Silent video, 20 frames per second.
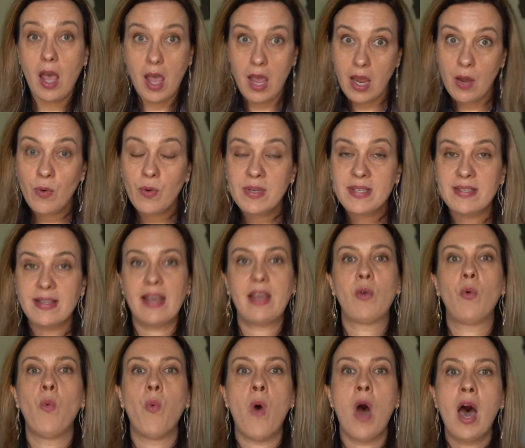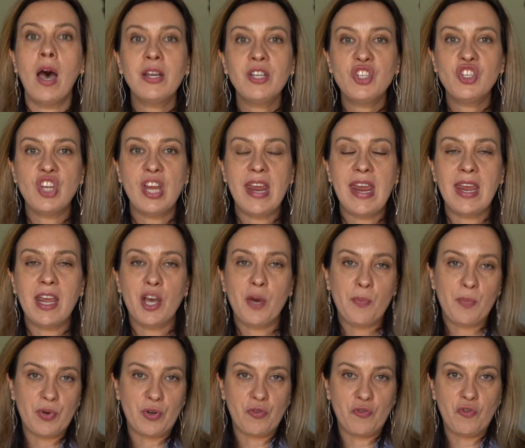it was like watching a
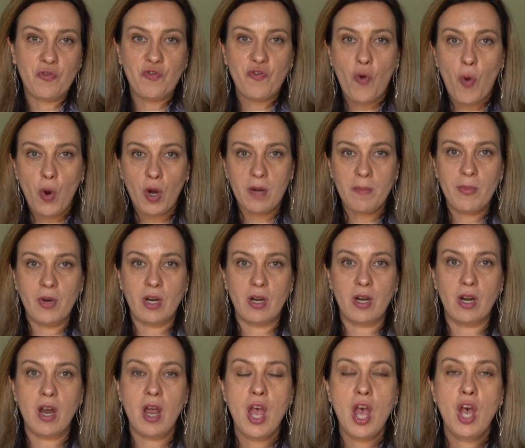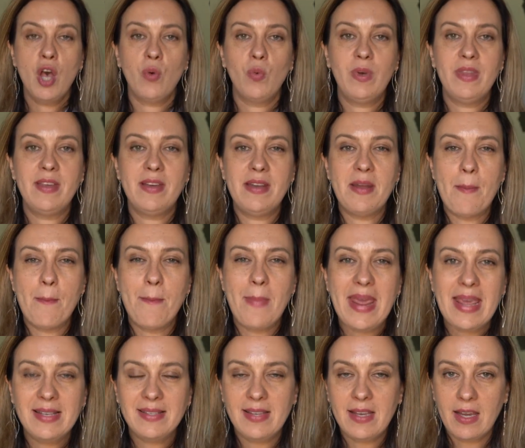performer with an
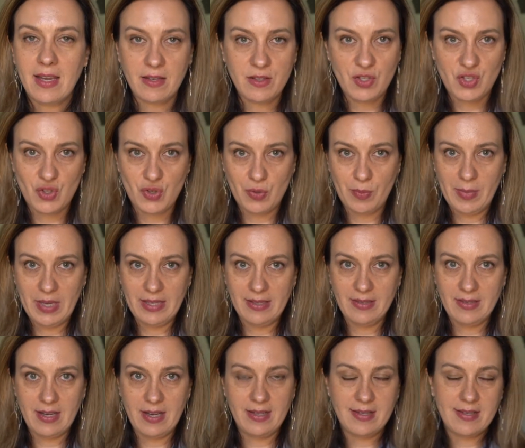amazing instrument. It